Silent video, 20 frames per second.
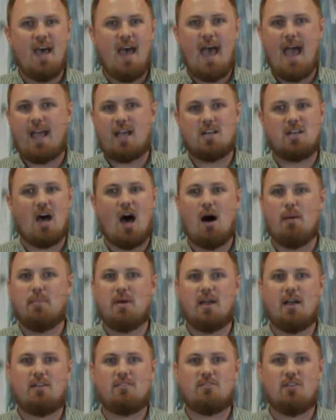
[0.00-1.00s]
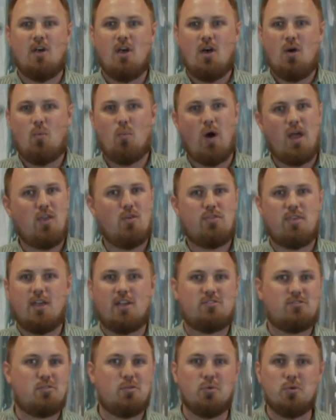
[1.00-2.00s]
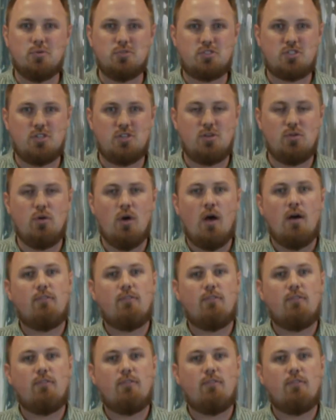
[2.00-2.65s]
economics, what you think schools should do.